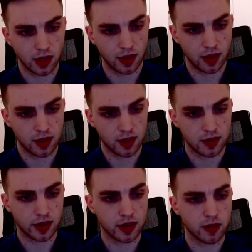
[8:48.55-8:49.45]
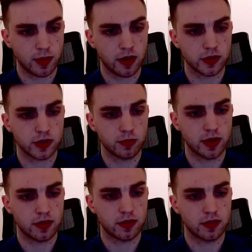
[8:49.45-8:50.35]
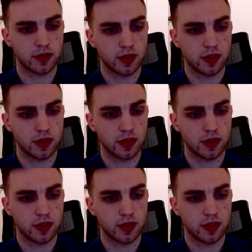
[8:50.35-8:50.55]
and I come out with